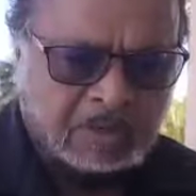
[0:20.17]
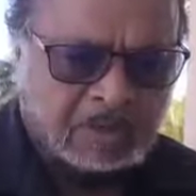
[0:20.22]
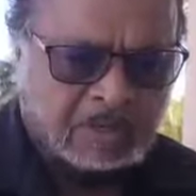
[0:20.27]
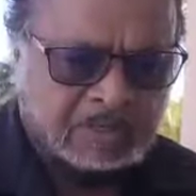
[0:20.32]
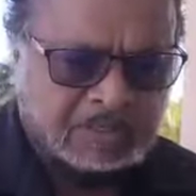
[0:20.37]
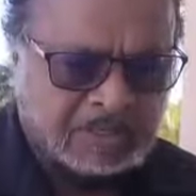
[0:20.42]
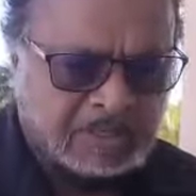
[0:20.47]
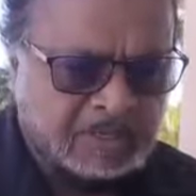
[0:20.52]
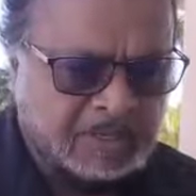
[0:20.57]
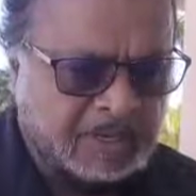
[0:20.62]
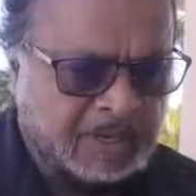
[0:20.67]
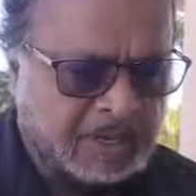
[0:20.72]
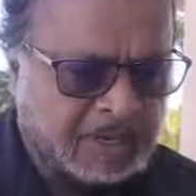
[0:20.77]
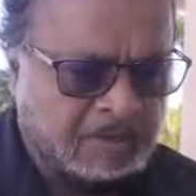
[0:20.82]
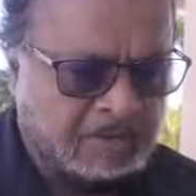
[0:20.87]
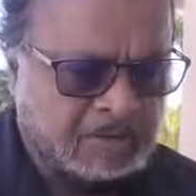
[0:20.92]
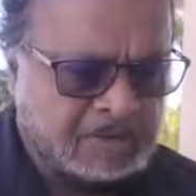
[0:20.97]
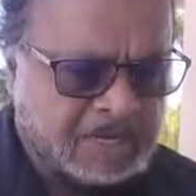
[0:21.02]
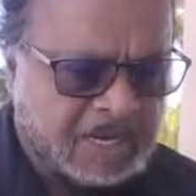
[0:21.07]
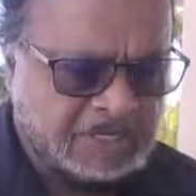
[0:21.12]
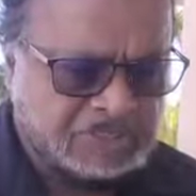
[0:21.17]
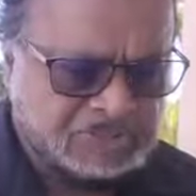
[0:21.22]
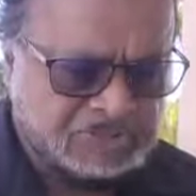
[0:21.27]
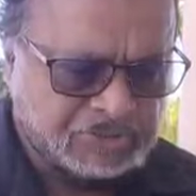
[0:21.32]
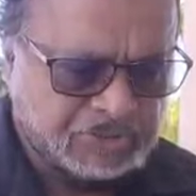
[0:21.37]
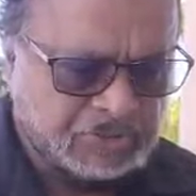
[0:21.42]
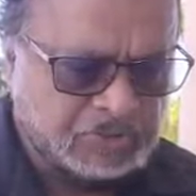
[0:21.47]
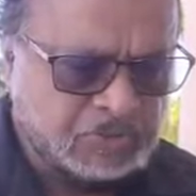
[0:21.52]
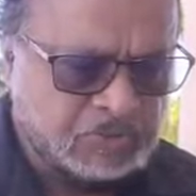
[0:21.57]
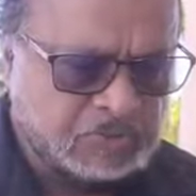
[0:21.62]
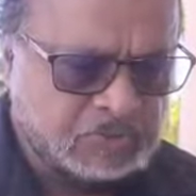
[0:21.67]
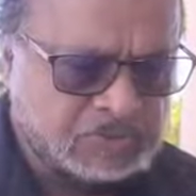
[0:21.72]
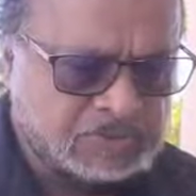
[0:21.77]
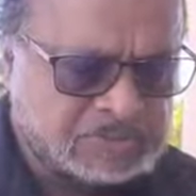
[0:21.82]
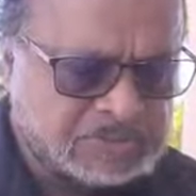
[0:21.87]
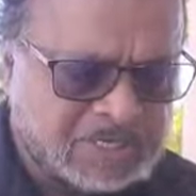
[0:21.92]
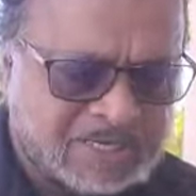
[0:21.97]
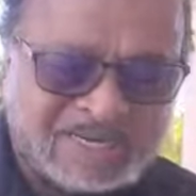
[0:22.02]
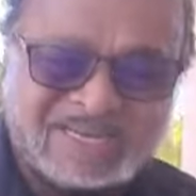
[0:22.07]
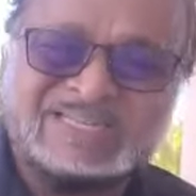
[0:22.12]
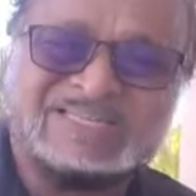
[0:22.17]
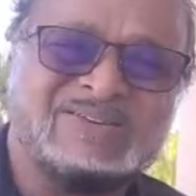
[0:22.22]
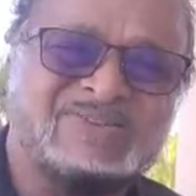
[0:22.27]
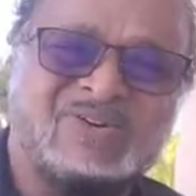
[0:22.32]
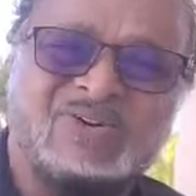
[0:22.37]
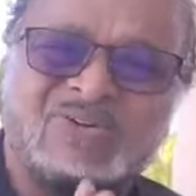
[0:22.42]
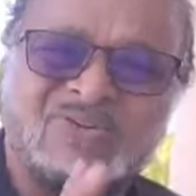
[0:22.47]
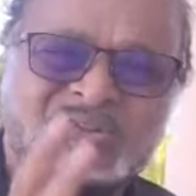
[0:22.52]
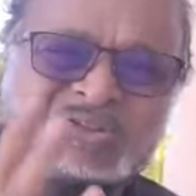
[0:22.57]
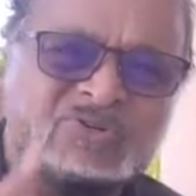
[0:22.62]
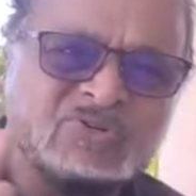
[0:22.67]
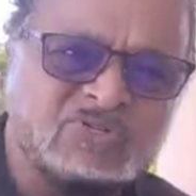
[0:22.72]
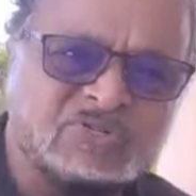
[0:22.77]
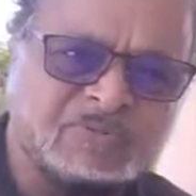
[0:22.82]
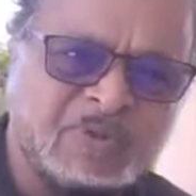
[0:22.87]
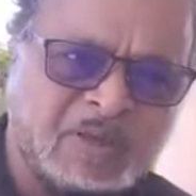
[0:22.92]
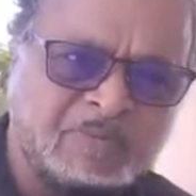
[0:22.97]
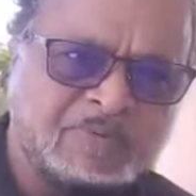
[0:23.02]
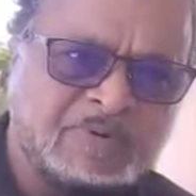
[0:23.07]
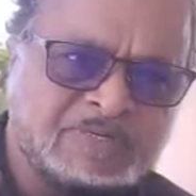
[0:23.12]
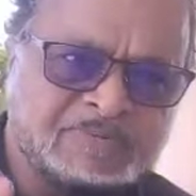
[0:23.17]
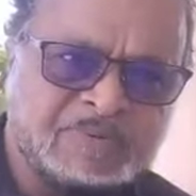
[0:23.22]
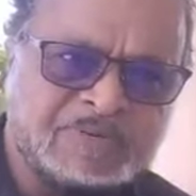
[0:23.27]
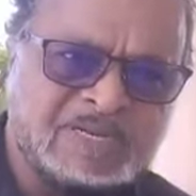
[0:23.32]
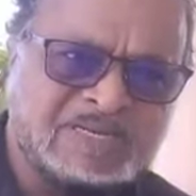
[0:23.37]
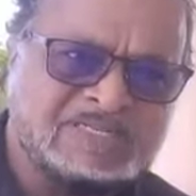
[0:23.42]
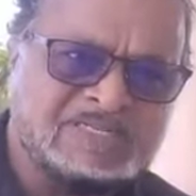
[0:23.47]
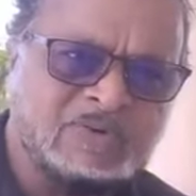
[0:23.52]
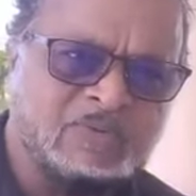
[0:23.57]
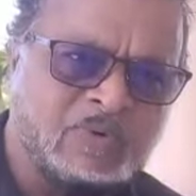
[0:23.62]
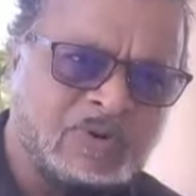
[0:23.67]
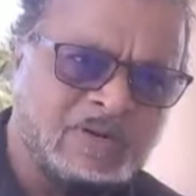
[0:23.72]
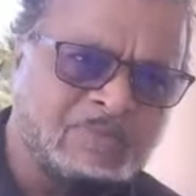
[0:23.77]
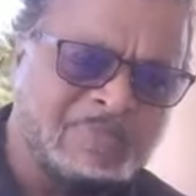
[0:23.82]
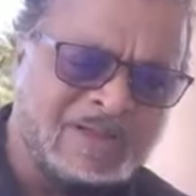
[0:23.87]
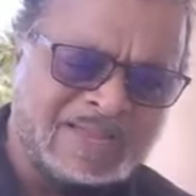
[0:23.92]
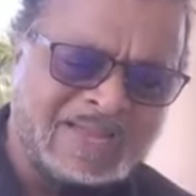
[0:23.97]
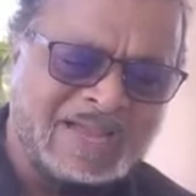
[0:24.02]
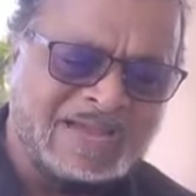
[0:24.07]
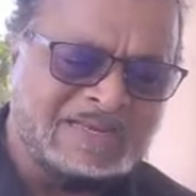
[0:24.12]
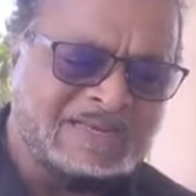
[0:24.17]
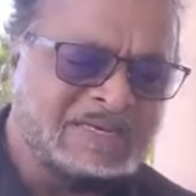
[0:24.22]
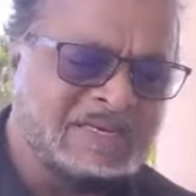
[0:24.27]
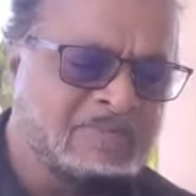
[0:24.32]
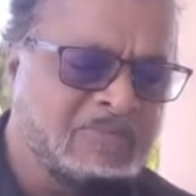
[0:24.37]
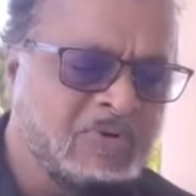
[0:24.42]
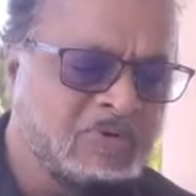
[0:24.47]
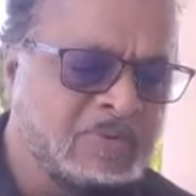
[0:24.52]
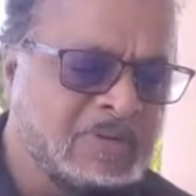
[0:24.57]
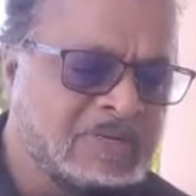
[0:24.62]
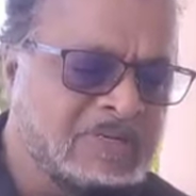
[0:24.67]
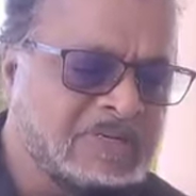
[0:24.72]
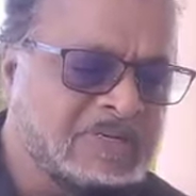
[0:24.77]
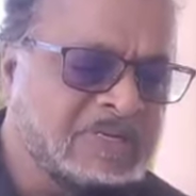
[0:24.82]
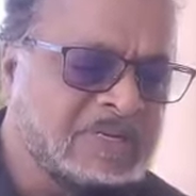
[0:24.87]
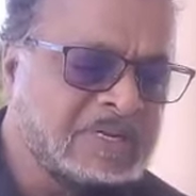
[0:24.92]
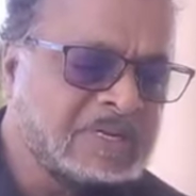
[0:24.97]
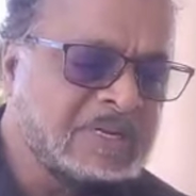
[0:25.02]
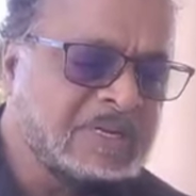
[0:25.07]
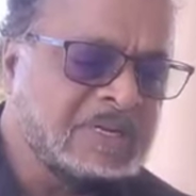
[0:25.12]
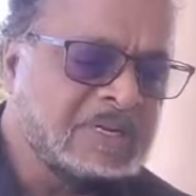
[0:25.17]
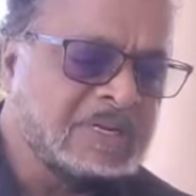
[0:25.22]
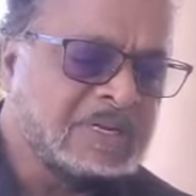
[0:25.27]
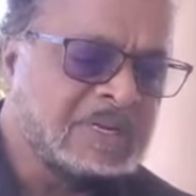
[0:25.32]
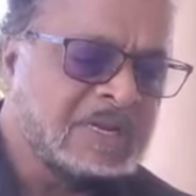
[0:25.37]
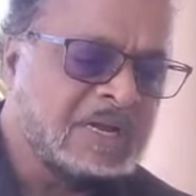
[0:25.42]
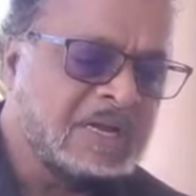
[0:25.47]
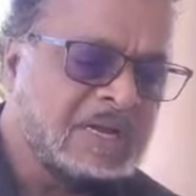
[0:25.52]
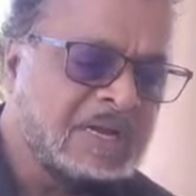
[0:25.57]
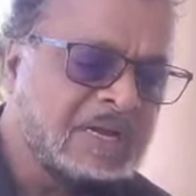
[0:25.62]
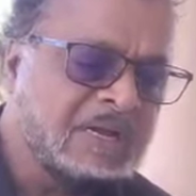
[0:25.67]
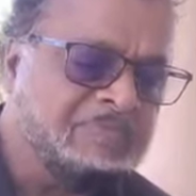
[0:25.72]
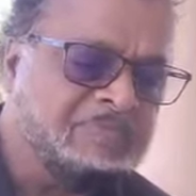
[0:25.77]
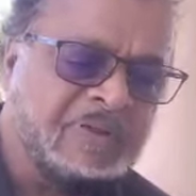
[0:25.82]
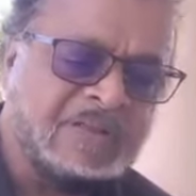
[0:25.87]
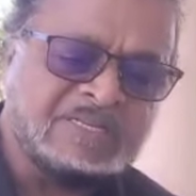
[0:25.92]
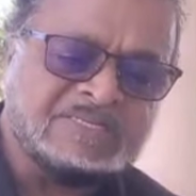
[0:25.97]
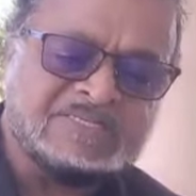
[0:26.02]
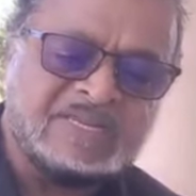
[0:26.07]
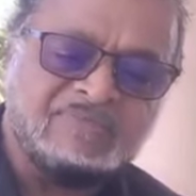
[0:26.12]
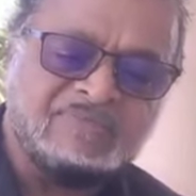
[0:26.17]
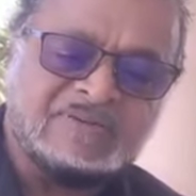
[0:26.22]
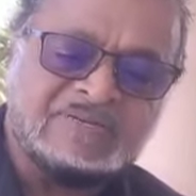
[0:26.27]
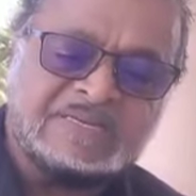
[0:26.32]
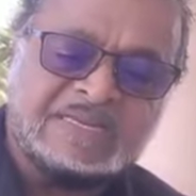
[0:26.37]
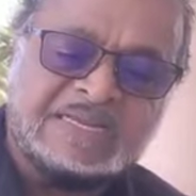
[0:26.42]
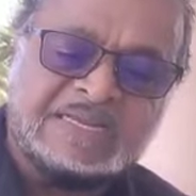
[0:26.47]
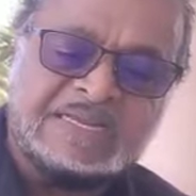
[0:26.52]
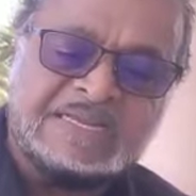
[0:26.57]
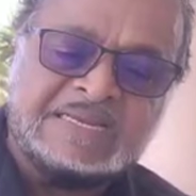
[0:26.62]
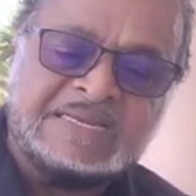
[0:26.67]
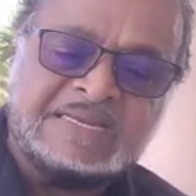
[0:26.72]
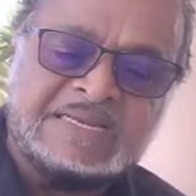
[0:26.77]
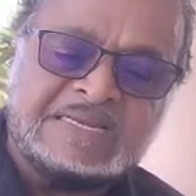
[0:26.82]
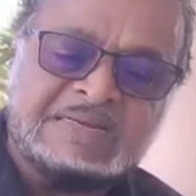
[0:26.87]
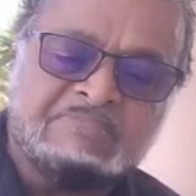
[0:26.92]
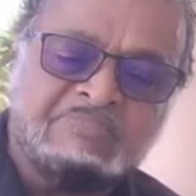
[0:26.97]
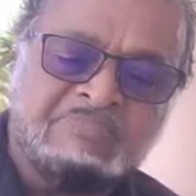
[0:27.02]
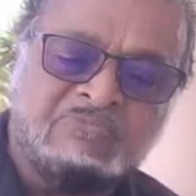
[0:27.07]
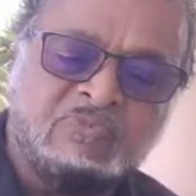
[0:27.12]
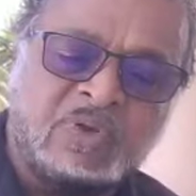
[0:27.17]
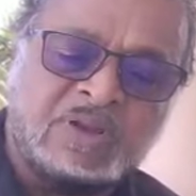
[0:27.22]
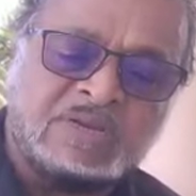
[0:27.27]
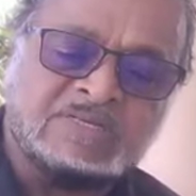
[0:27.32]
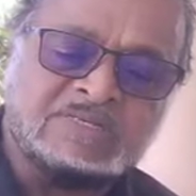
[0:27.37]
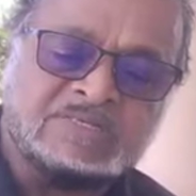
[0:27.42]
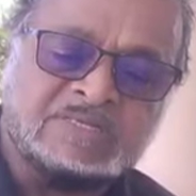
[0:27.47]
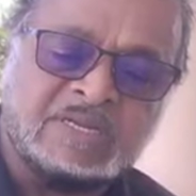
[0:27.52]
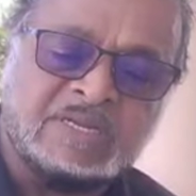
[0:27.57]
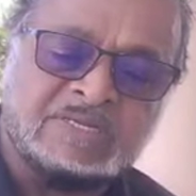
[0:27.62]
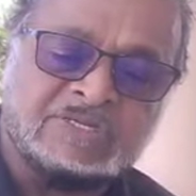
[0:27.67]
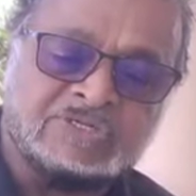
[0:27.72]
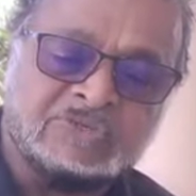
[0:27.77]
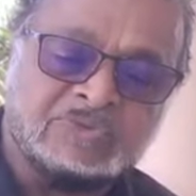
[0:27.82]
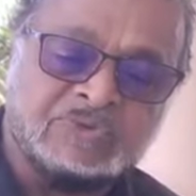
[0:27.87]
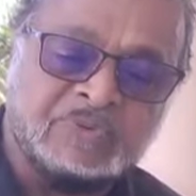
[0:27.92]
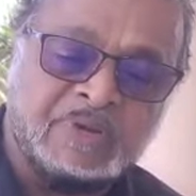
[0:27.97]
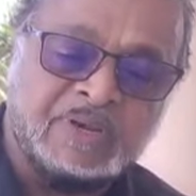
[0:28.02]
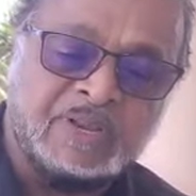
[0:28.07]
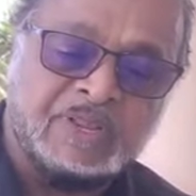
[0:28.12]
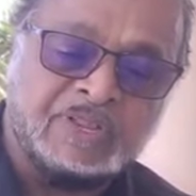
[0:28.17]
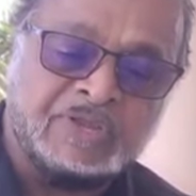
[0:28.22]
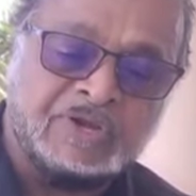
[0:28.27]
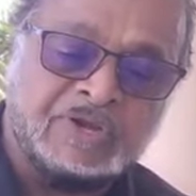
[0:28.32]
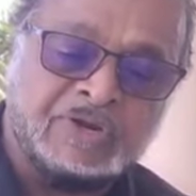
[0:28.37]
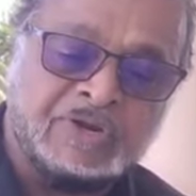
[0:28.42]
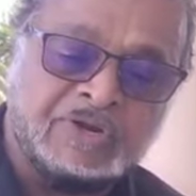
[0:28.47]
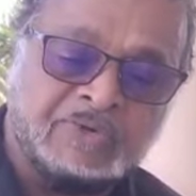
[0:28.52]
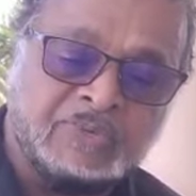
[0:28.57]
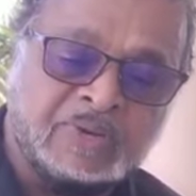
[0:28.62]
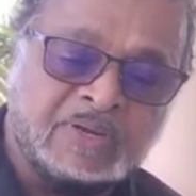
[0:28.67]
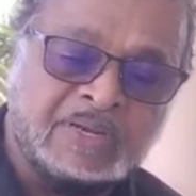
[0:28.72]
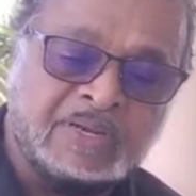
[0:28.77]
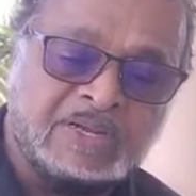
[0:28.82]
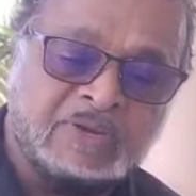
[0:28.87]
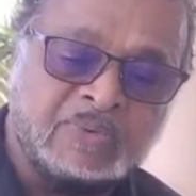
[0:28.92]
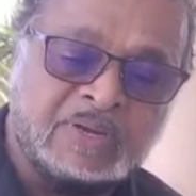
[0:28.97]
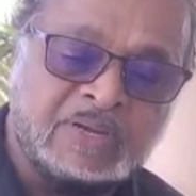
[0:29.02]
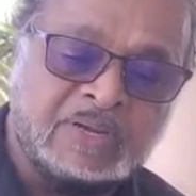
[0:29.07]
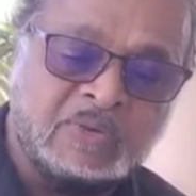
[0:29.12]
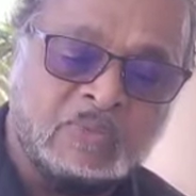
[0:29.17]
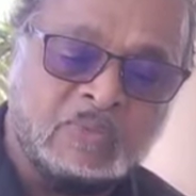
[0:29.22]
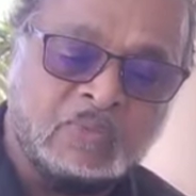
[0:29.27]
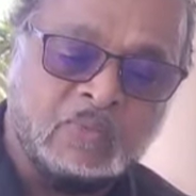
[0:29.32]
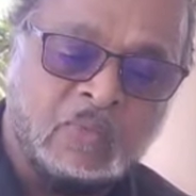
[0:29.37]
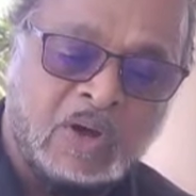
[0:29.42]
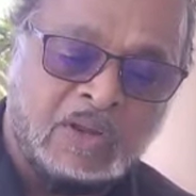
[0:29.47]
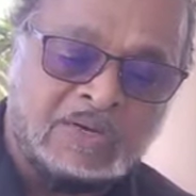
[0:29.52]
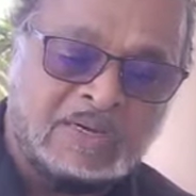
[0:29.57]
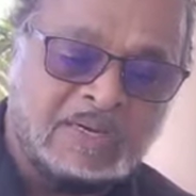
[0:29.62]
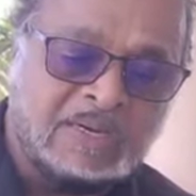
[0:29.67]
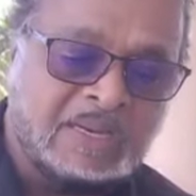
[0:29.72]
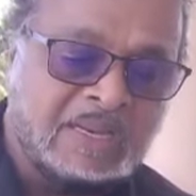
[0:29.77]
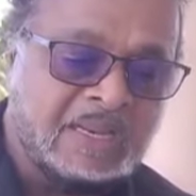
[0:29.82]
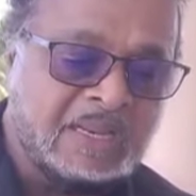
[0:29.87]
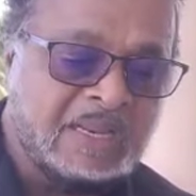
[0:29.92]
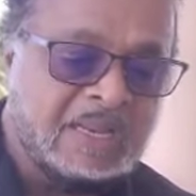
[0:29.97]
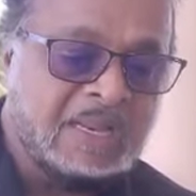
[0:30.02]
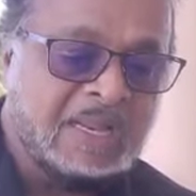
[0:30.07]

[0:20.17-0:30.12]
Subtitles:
article here in Kaicho News, and it's all the newspapers, but this is the one in my hand at the moment. Page 17, Wednesday, June 23rd, 2021.